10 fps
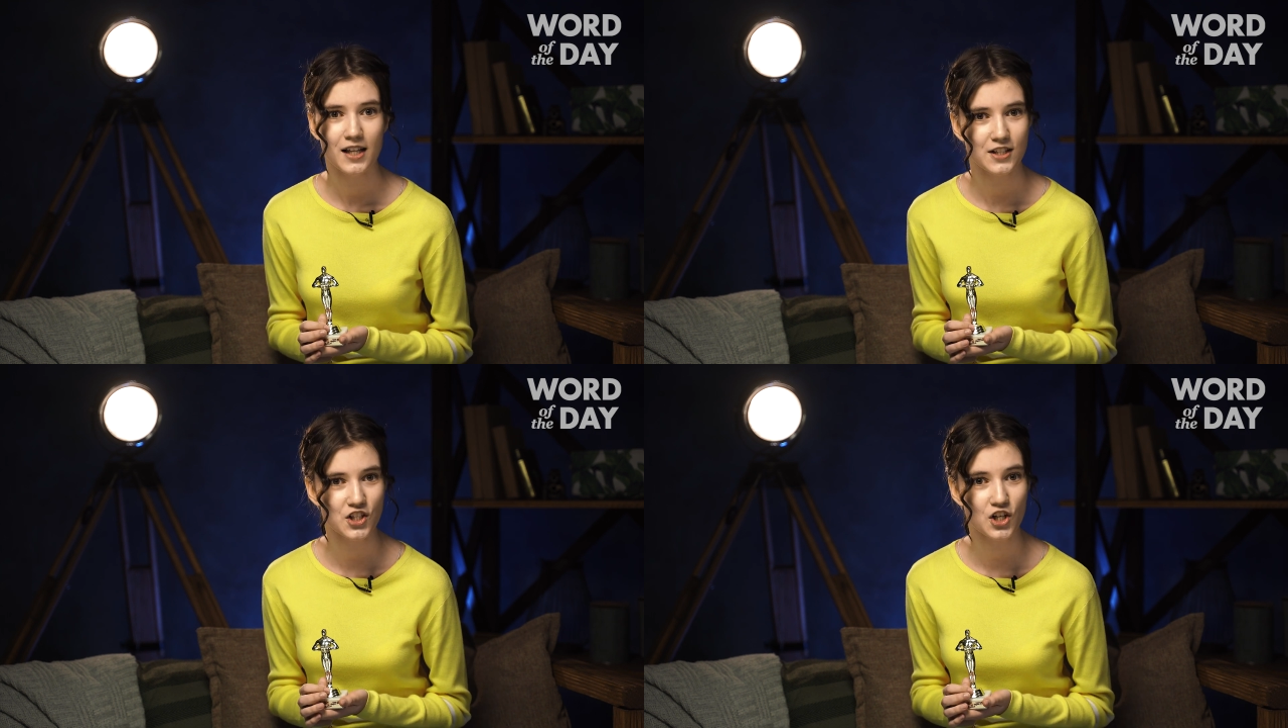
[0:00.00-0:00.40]

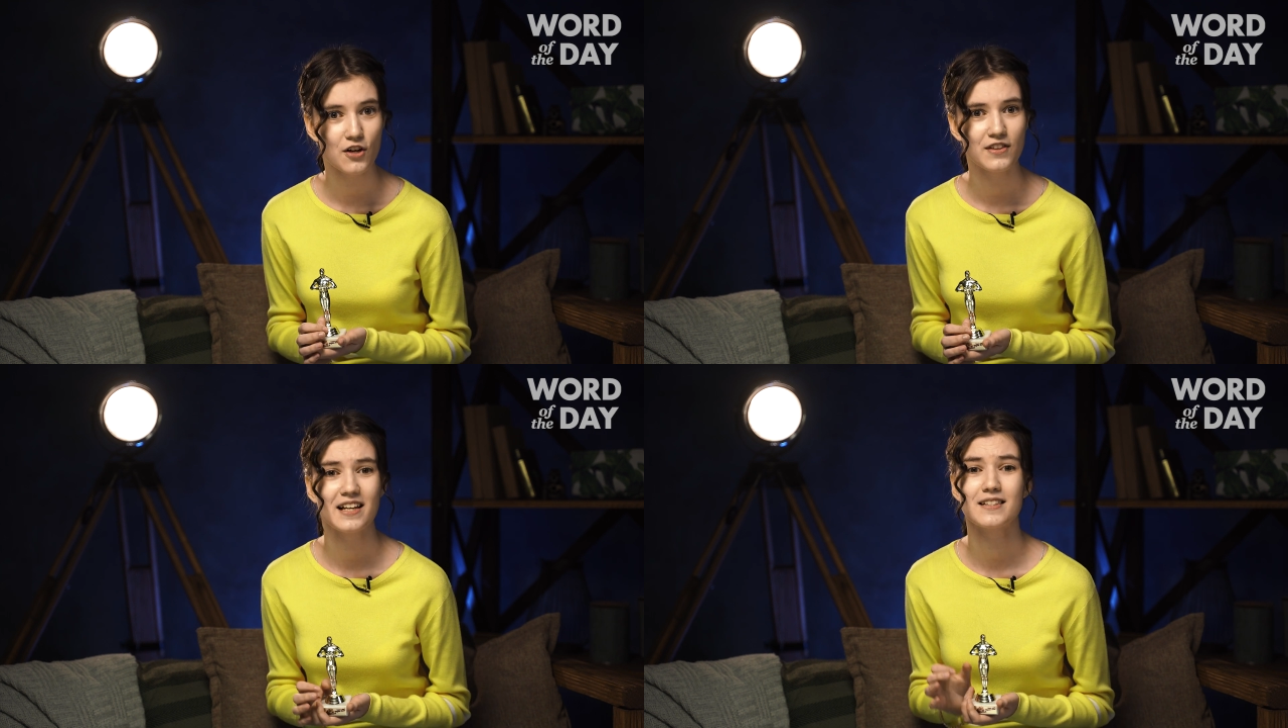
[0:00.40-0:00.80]
Did you
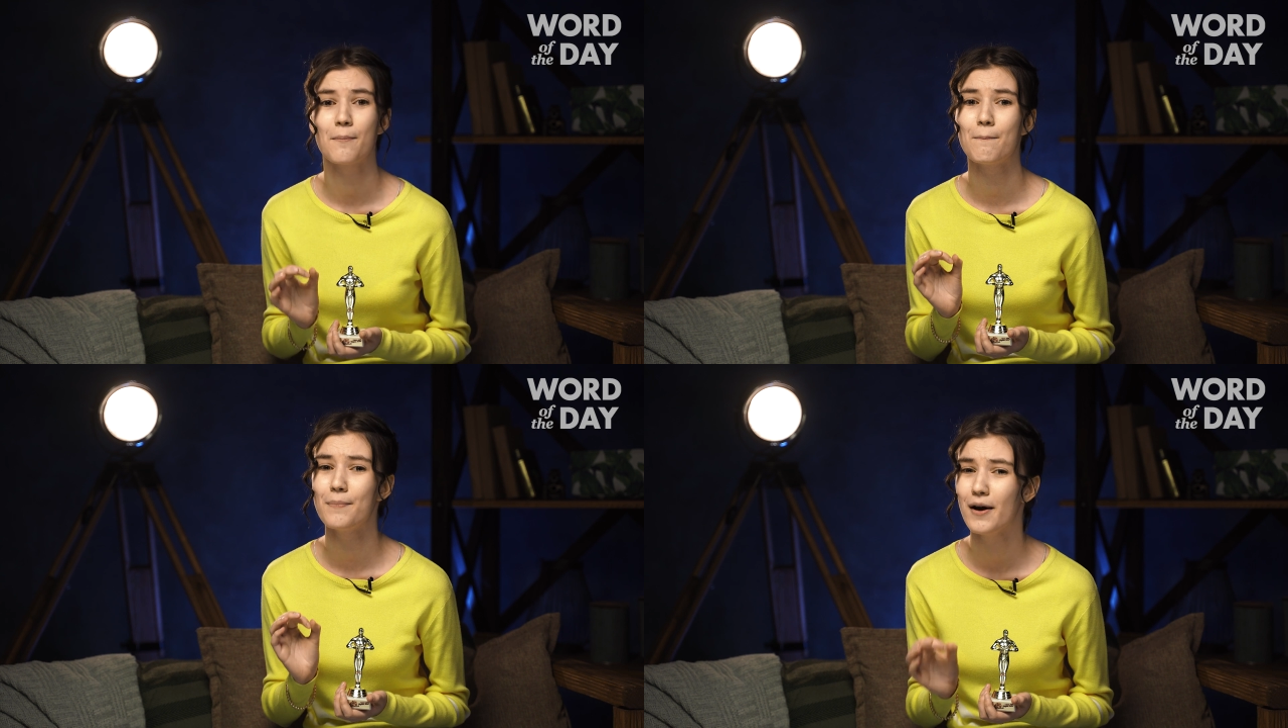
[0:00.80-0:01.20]
know there's a
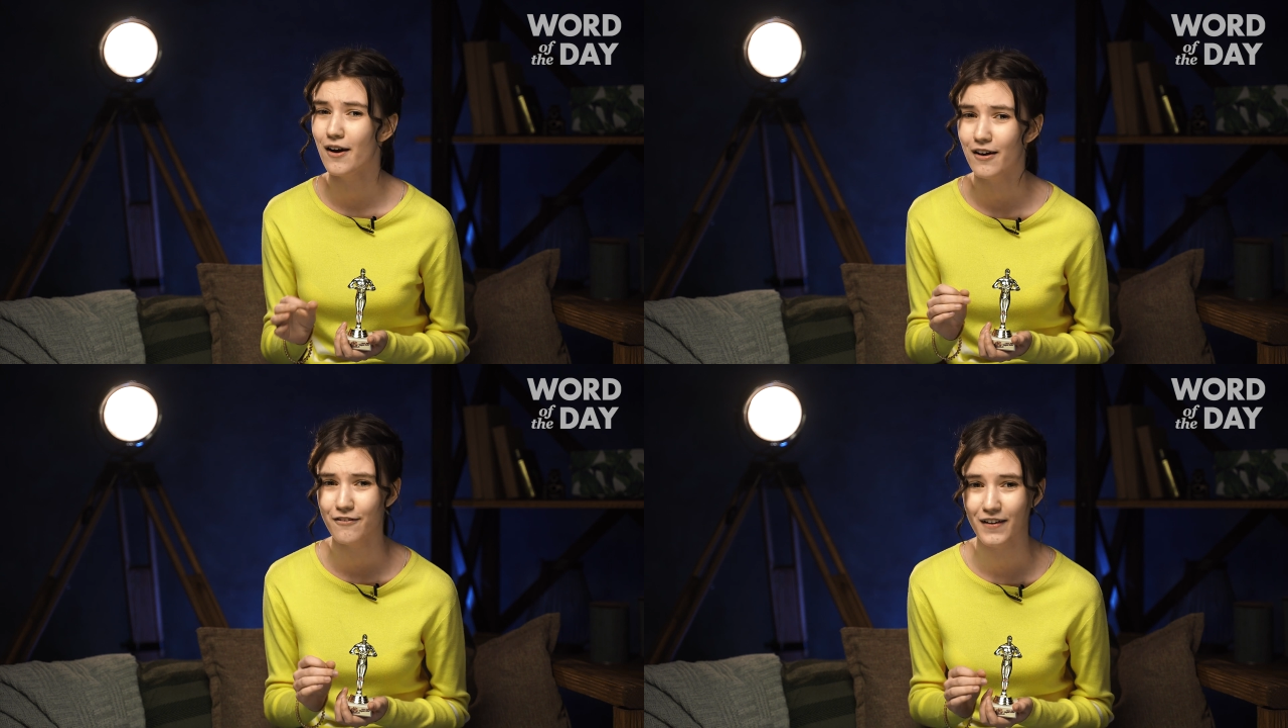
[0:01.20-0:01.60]

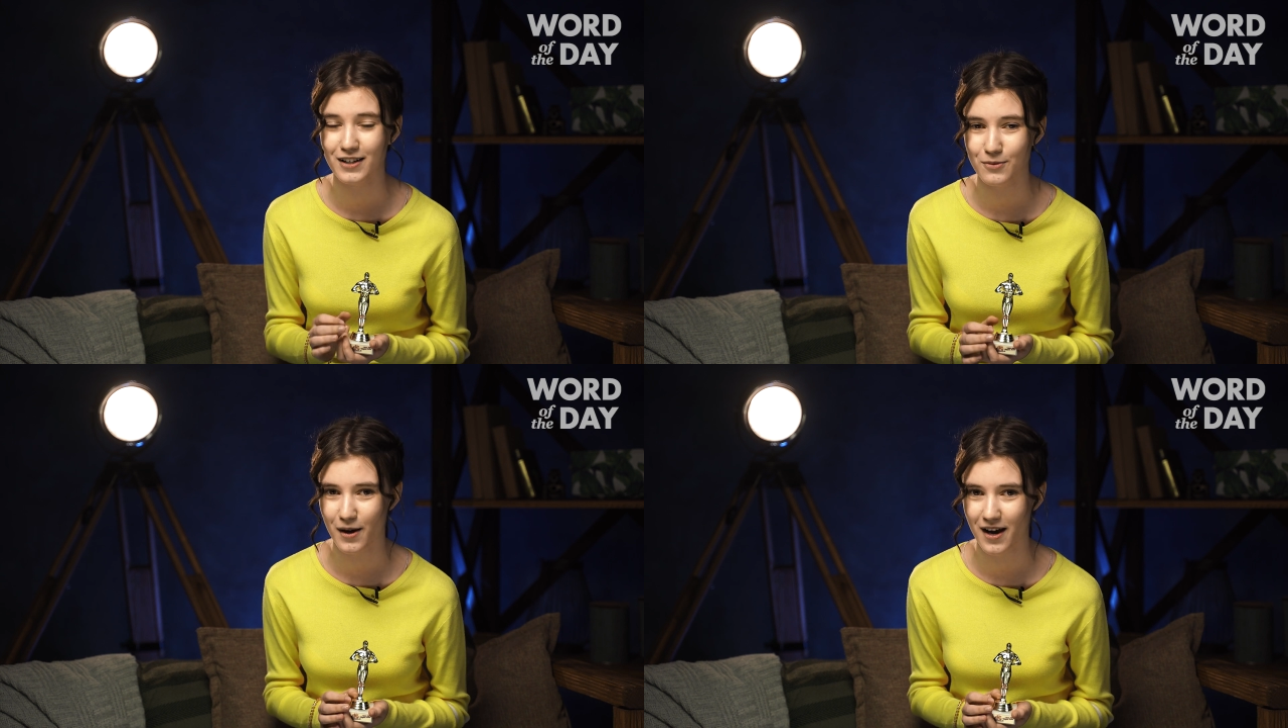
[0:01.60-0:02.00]

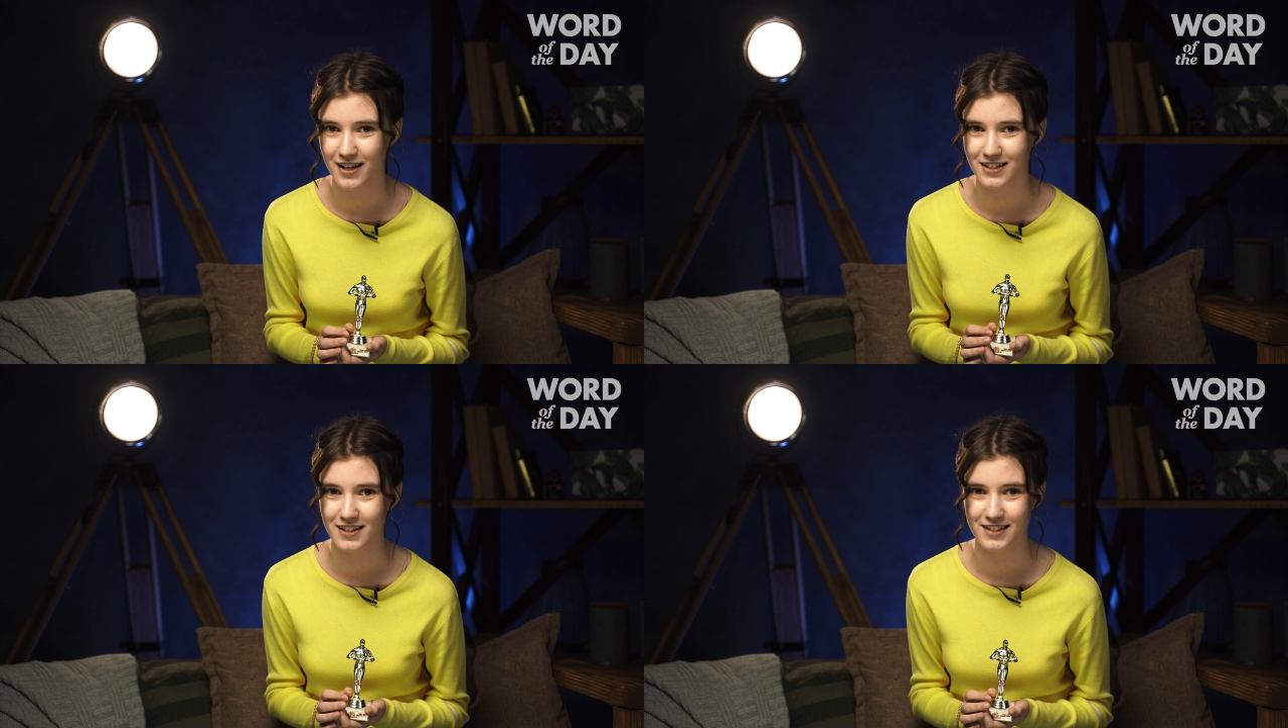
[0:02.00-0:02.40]
perfect
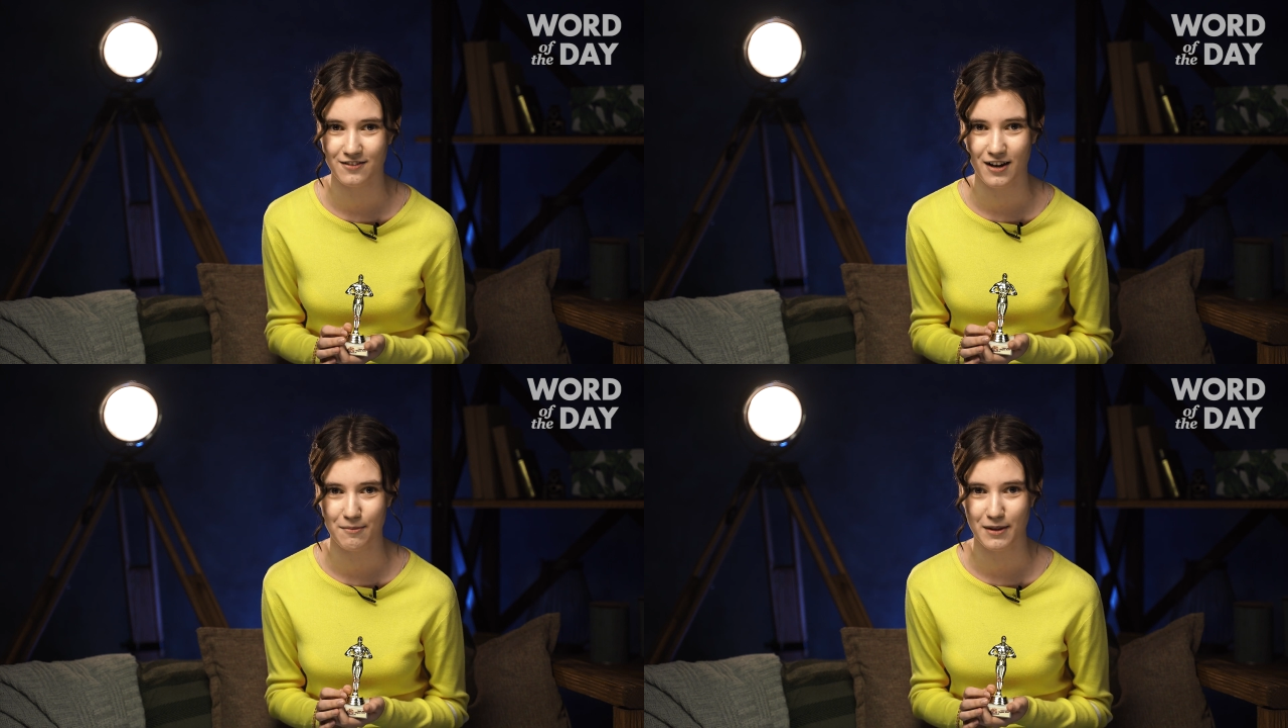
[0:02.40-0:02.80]
word to
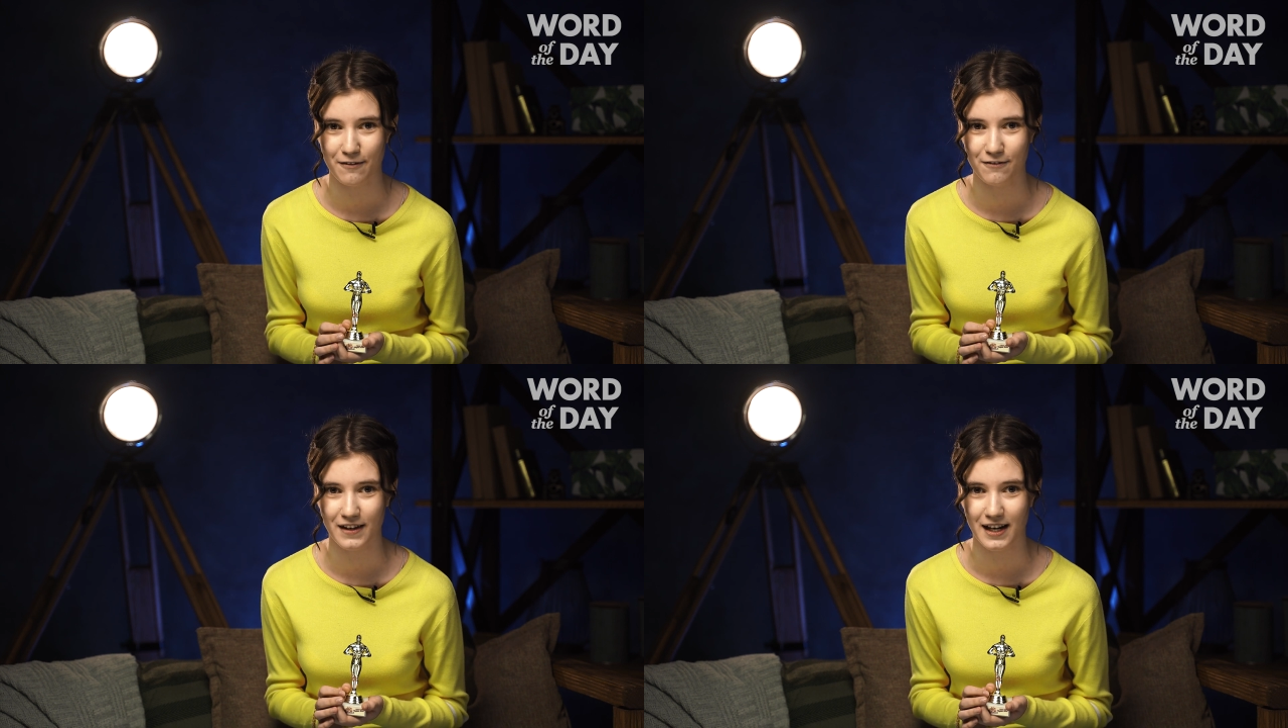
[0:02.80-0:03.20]
describe
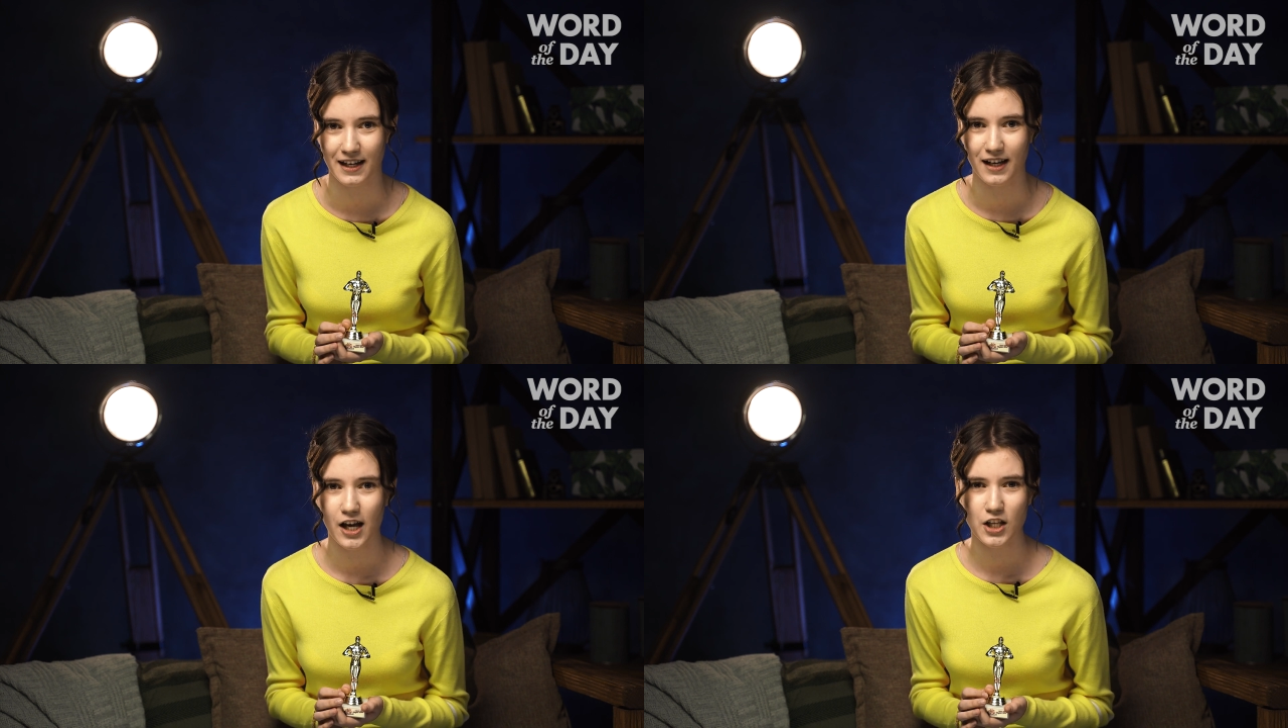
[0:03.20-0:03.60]
that feeling?